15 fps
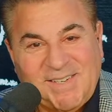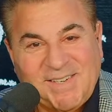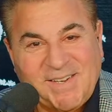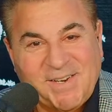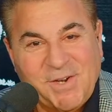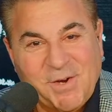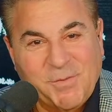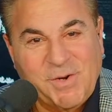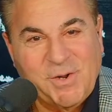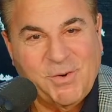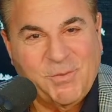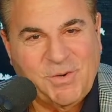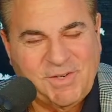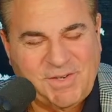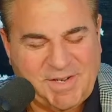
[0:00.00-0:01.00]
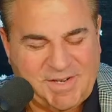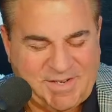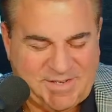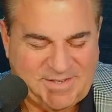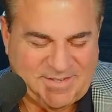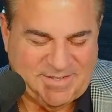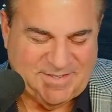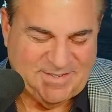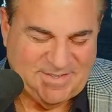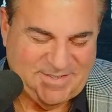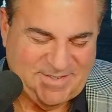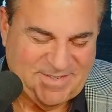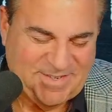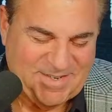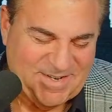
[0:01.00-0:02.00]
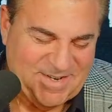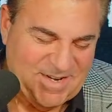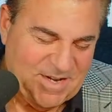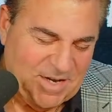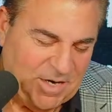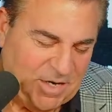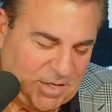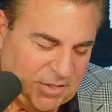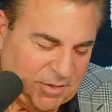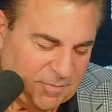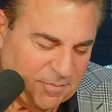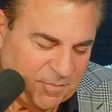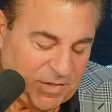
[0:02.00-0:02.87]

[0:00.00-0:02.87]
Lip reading: You never know. One day. Yeah.